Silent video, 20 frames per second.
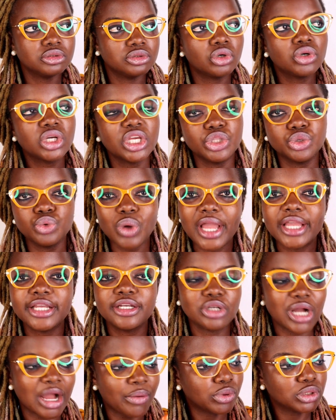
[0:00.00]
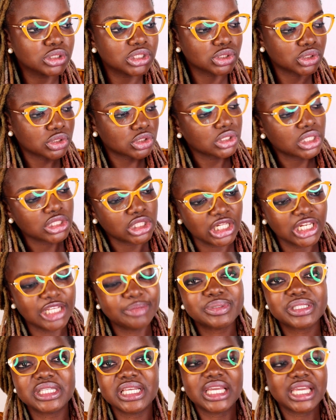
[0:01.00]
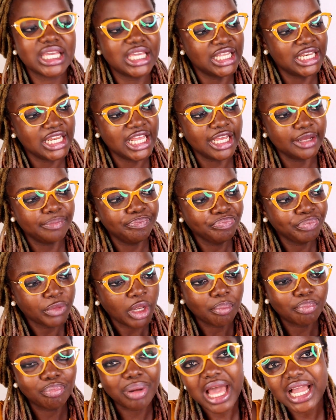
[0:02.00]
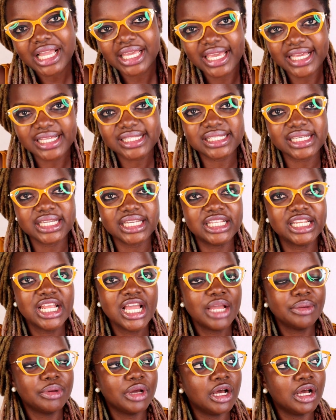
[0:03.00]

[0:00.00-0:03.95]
Okay, I want the lipstick in a black casing.